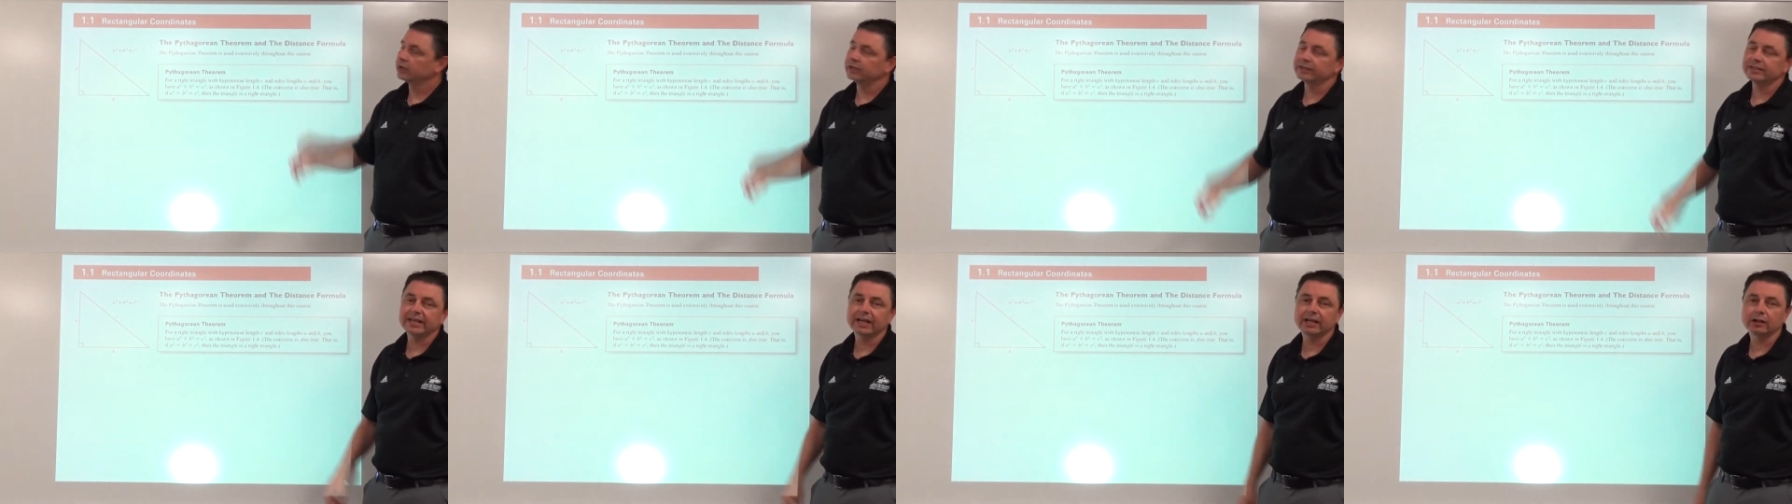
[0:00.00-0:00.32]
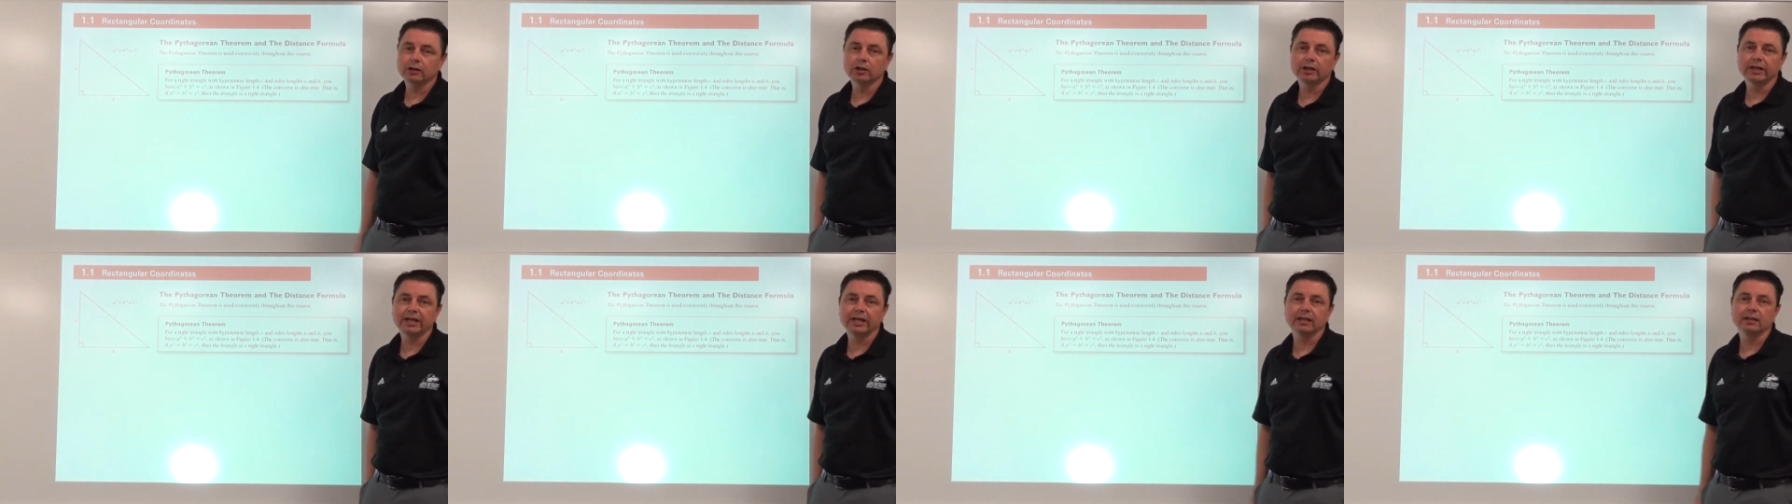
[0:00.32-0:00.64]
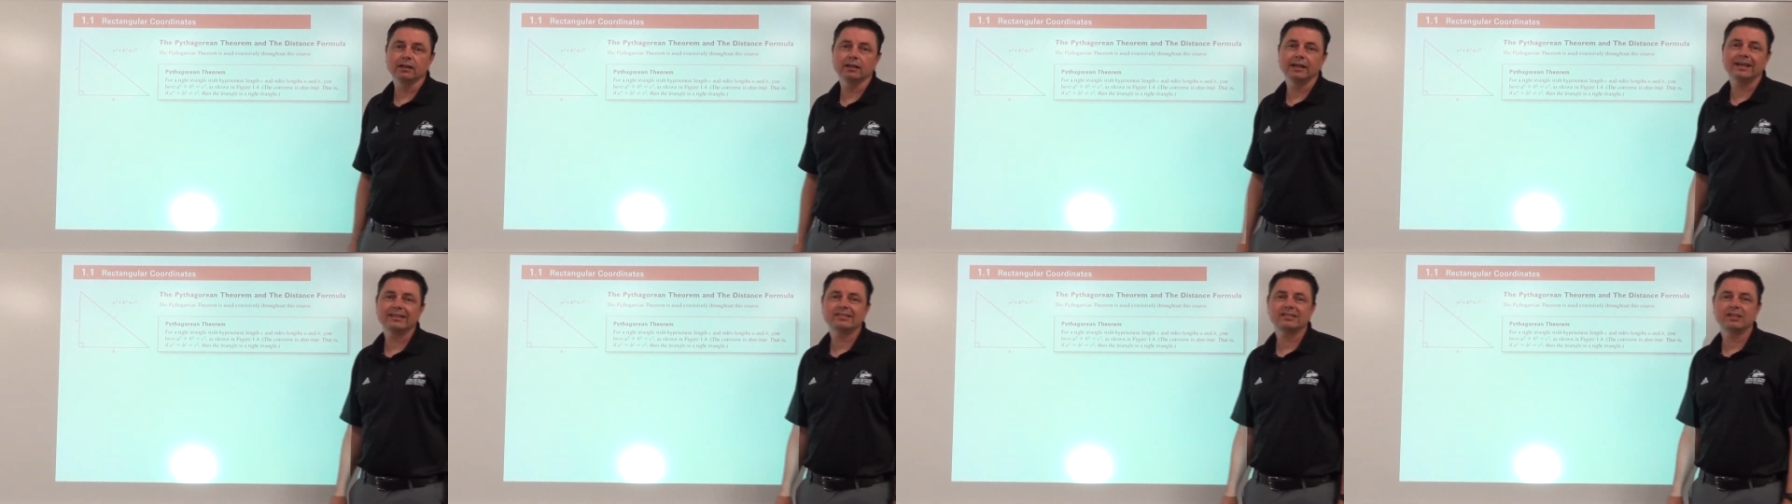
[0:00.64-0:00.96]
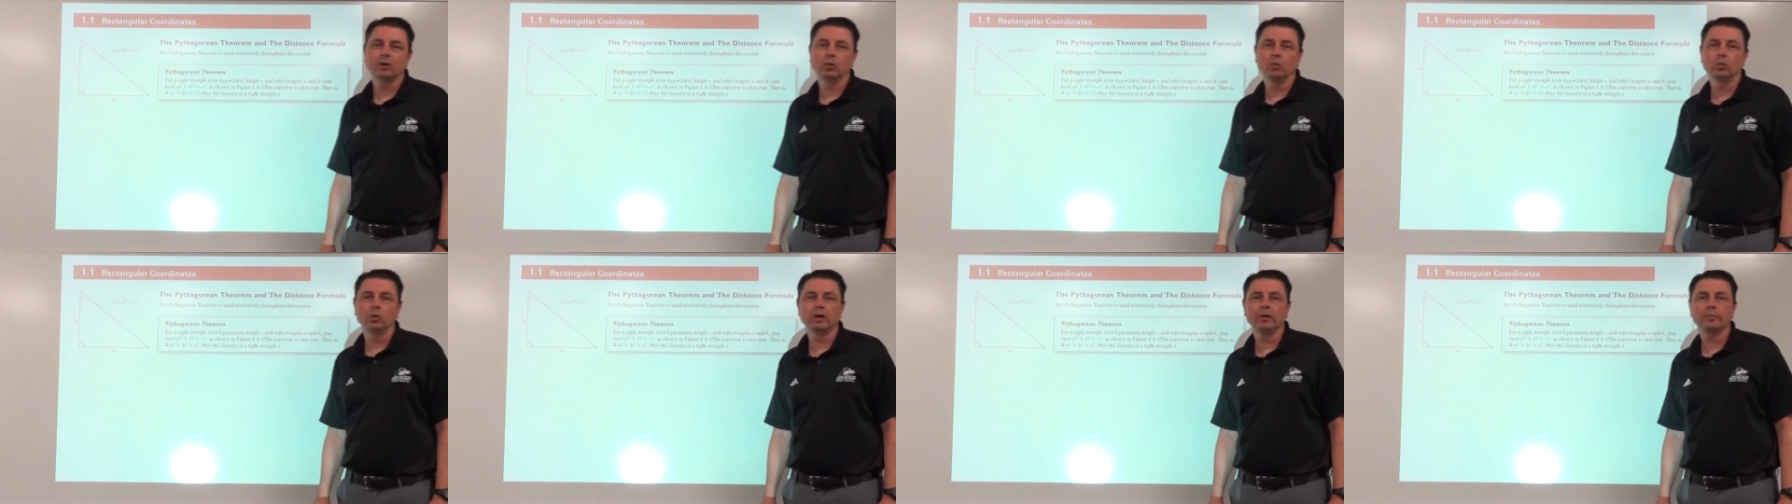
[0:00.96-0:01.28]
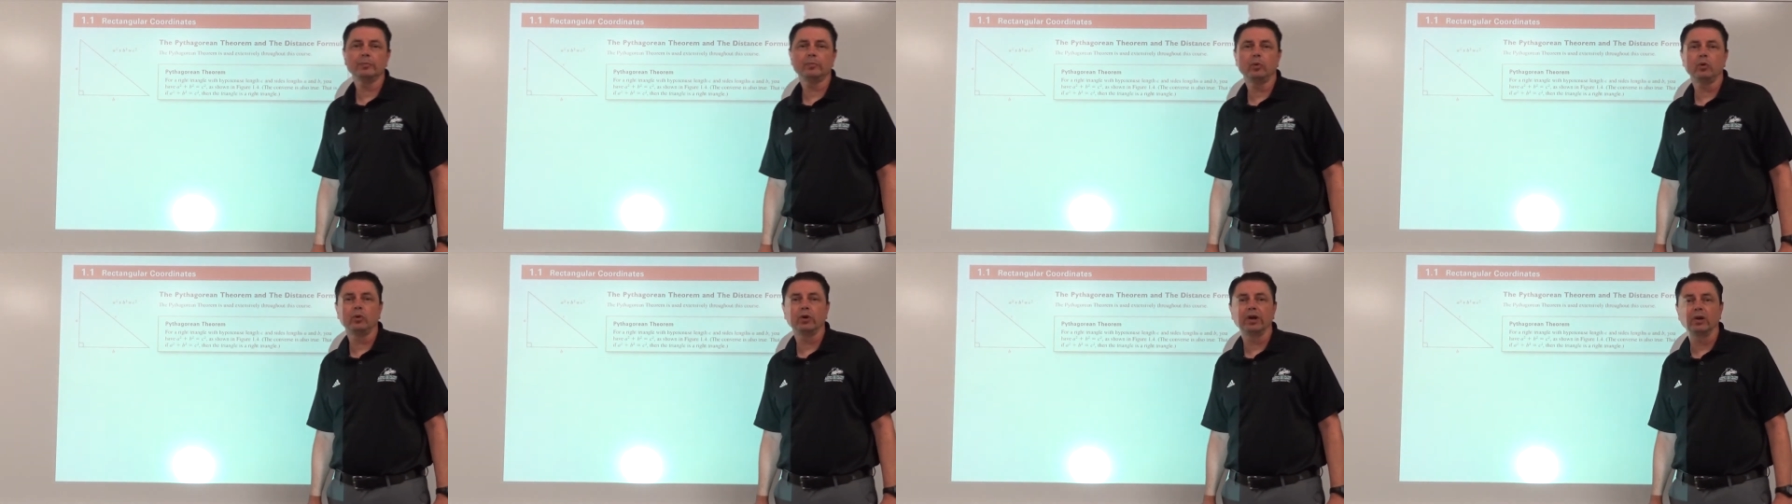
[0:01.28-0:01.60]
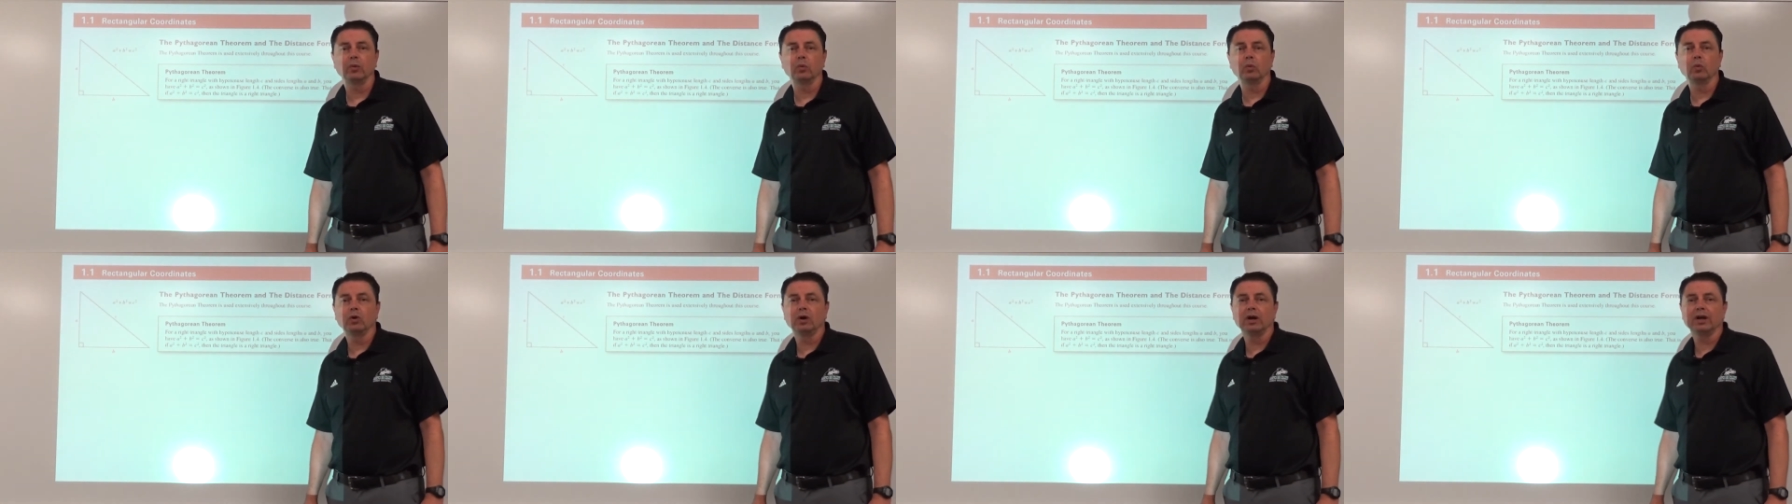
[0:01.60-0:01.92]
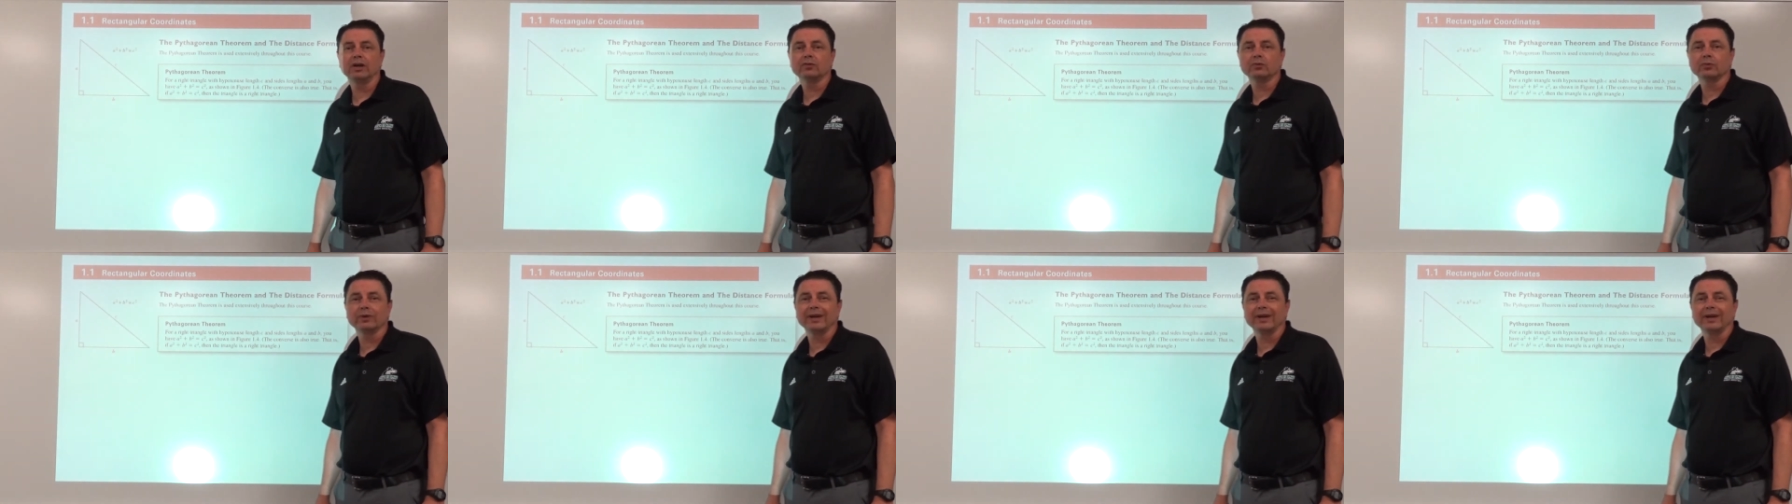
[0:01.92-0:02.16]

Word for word: going to take a look at lesson 1.1